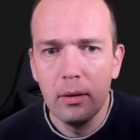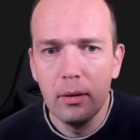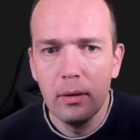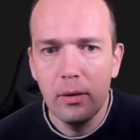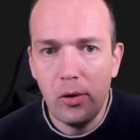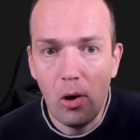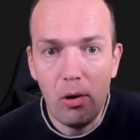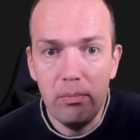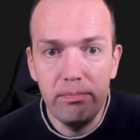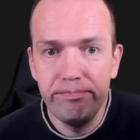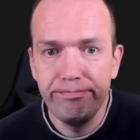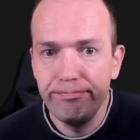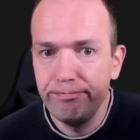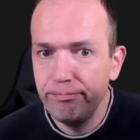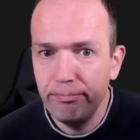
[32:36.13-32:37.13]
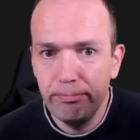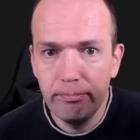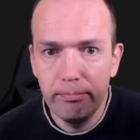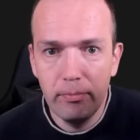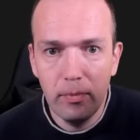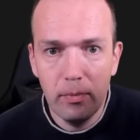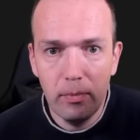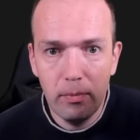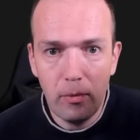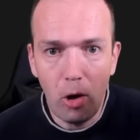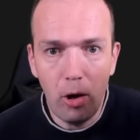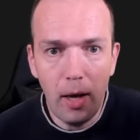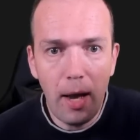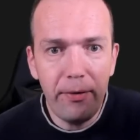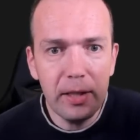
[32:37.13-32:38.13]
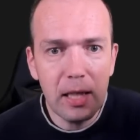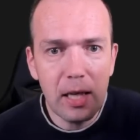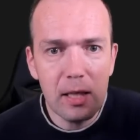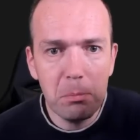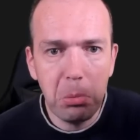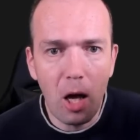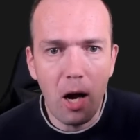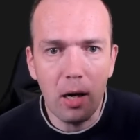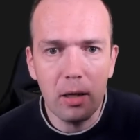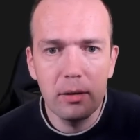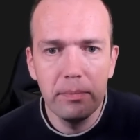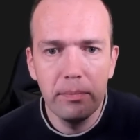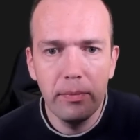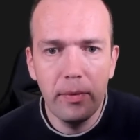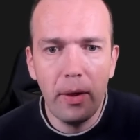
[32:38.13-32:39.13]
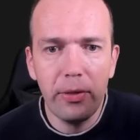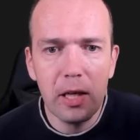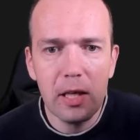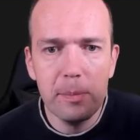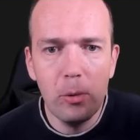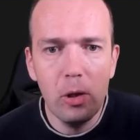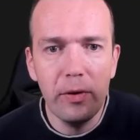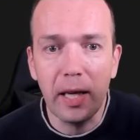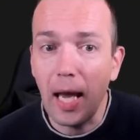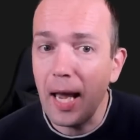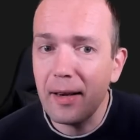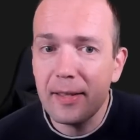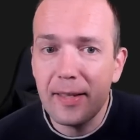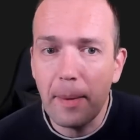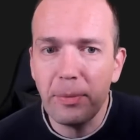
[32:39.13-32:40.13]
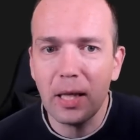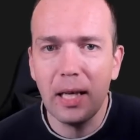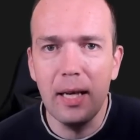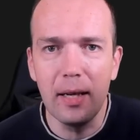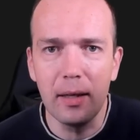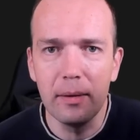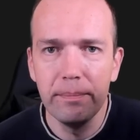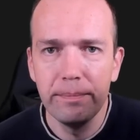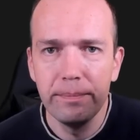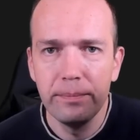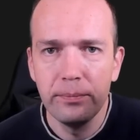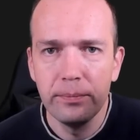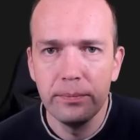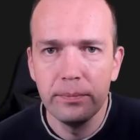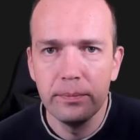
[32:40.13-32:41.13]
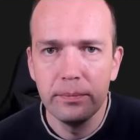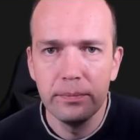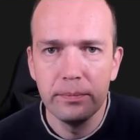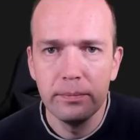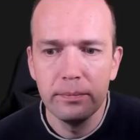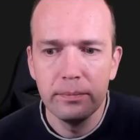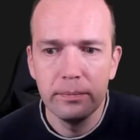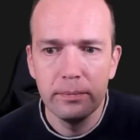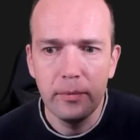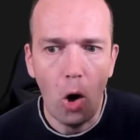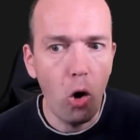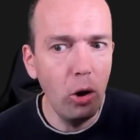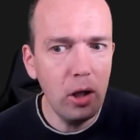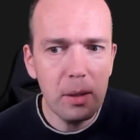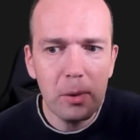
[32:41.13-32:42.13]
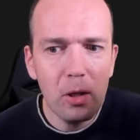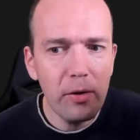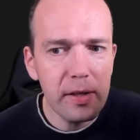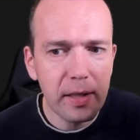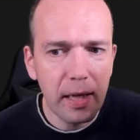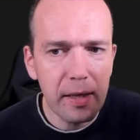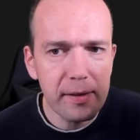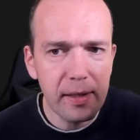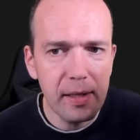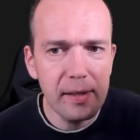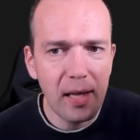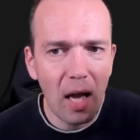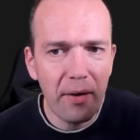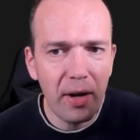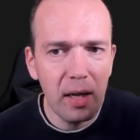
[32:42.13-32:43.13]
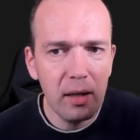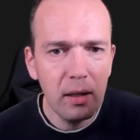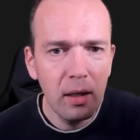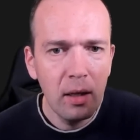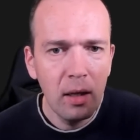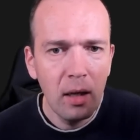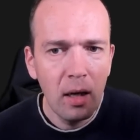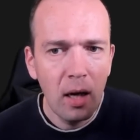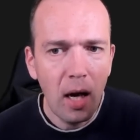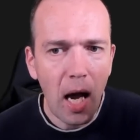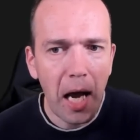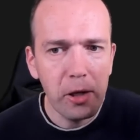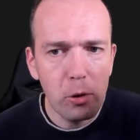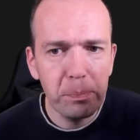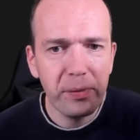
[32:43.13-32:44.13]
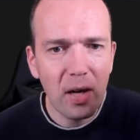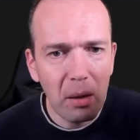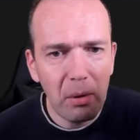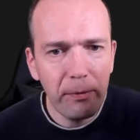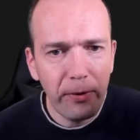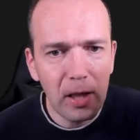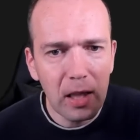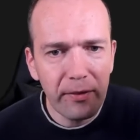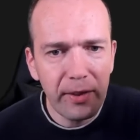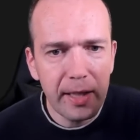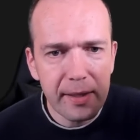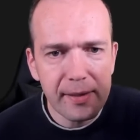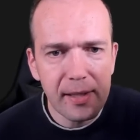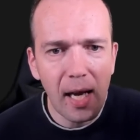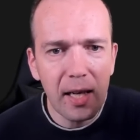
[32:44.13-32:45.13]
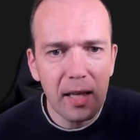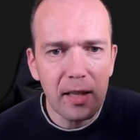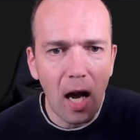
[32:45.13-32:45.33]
So everything is blocked. Nothing is moving except the king. Only move is king c7, and you're probably feeling very excited.